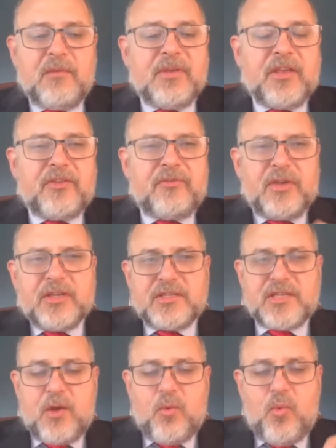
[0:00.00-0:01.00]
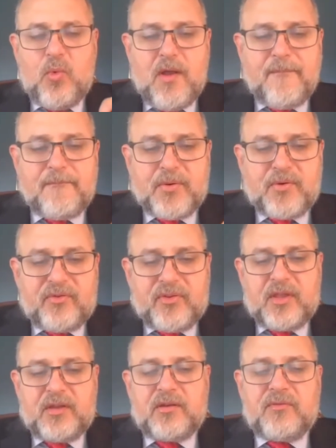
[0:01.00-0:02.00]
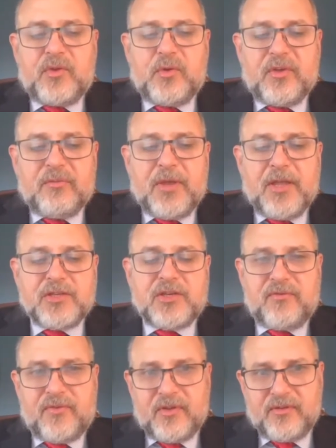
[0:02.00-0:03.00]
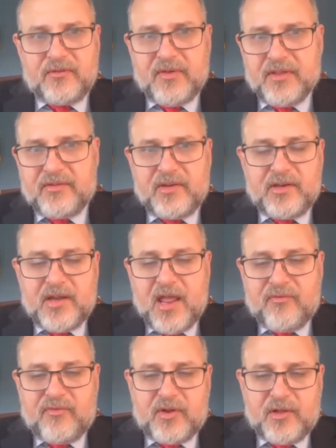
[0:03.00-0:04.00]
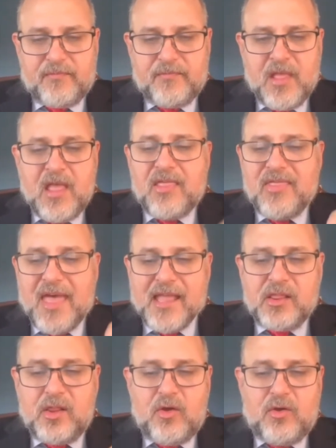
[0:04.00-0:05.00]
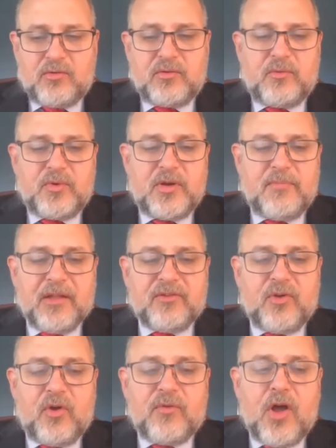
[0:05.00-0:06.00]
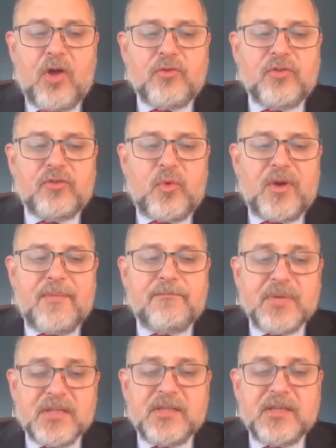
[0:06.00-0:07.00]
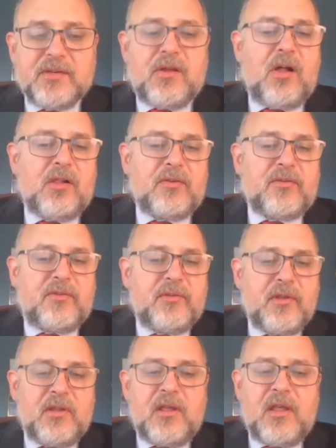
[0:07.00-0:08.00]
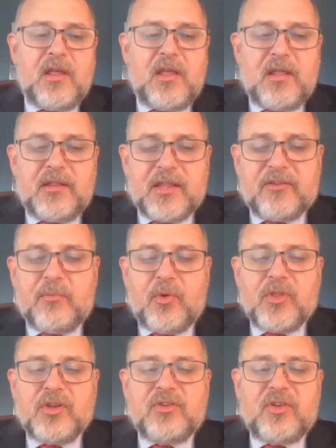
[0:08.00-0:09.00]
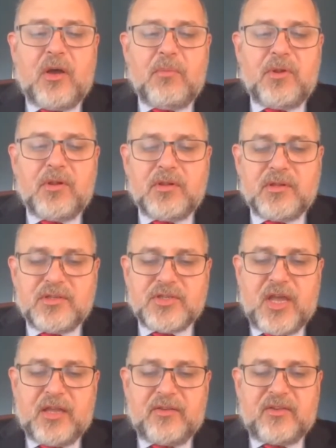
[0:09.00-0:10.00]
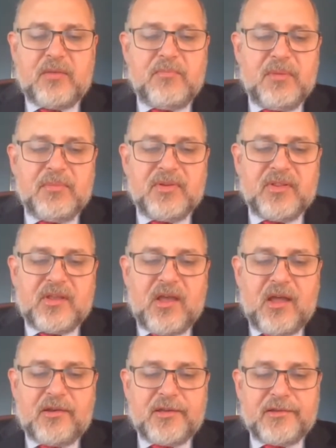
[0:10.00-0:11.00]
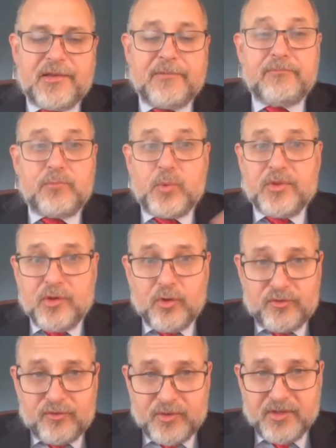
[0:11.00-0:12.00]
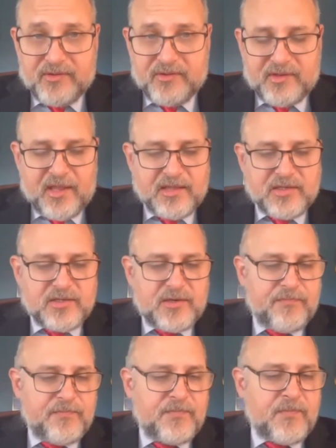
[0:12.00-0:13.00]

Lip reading: Because if we could just get 1% of US pension funds invested in Africa, that alone would amount to over $120 billion. That's more than double China's commitment to the continent, and with no strings attached.